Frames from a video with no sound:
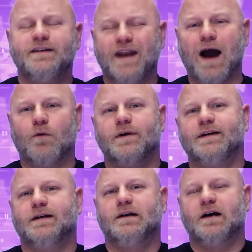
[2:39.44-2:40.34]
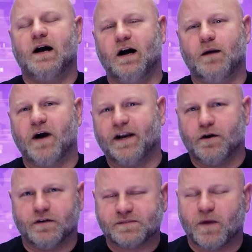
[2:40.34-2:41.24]
Now, I
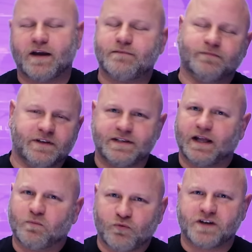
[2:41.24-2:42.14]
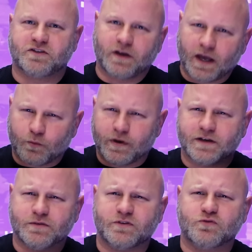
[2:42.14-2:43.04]
noticed my Lindell impression kind of went
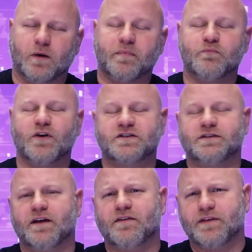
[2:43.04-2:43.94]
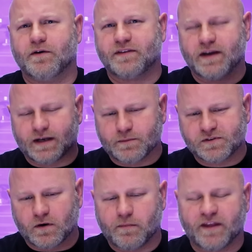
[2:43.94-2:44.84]
into a Trump impression out there at the end. I'm
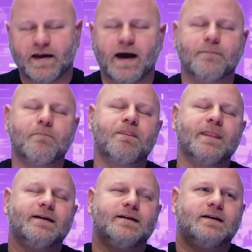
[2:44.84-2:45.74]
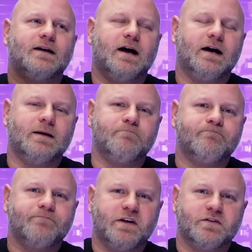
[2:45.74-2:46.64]
sorry about that.
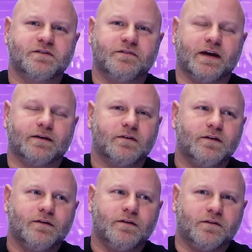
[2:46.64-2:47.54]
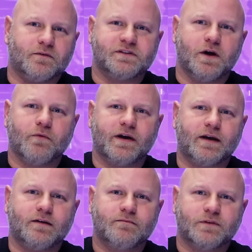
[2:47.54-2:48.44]
Here's the thing. There was no
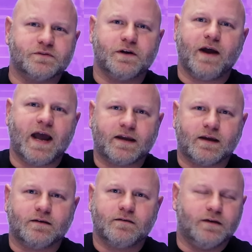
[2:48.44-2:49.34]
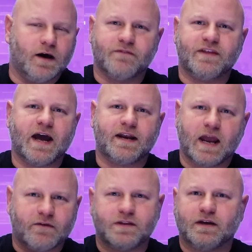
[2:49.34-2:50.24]
rigging. There was no hacking. None of that.
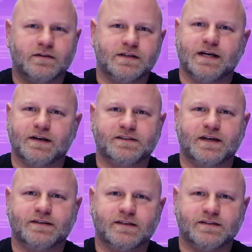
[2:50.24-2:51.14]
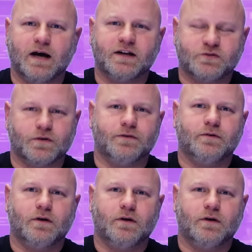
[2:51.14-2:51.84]
Everything Lindell says is not true.